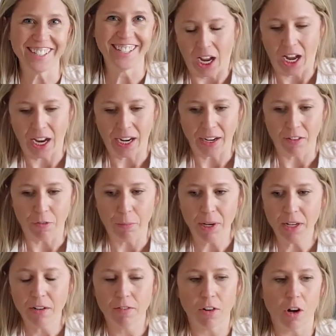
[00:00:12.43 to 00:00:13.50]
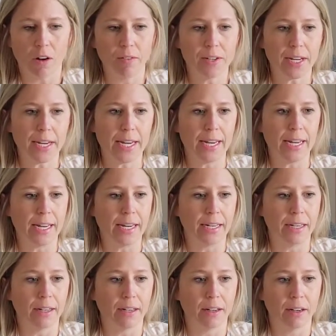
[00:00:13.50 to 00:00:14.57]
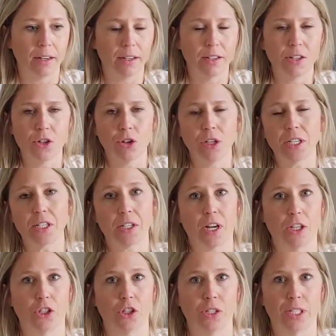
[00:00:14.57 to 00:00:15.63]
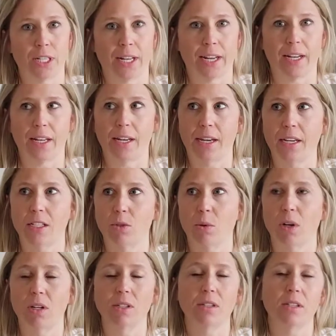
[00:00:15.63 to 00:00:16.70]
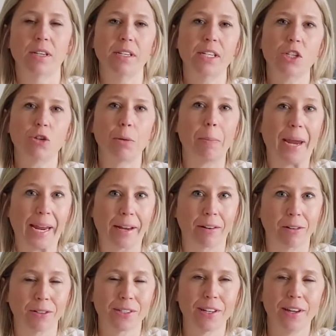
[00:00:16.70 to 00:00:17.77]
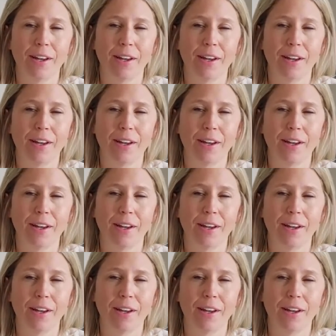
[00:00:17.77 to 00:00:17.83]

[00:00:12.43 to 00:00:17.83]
I have been involved in industry discussions lately, as well as industry panels,